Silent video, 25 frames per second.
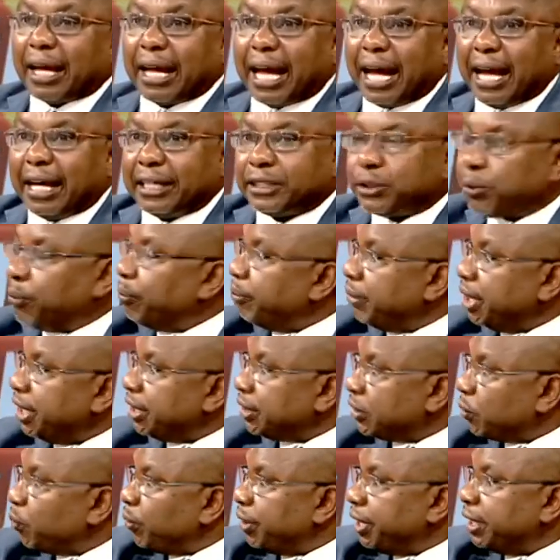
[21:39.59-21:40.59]
to
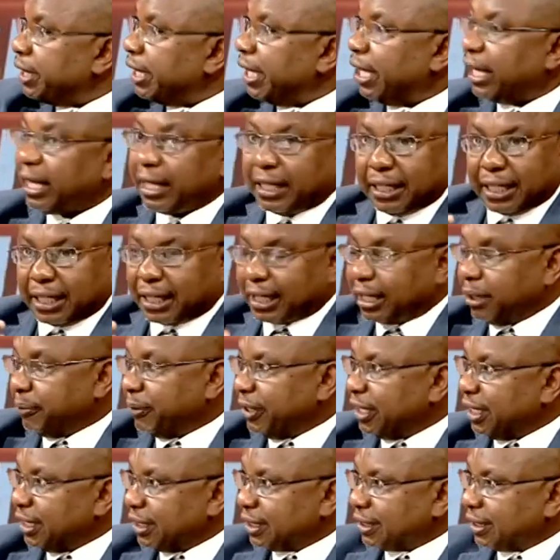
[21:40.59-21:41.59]
meet with the
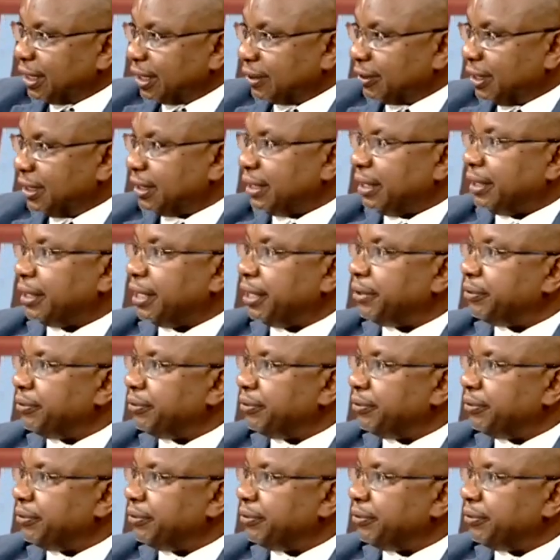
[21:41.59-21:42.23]
cabinet secretary.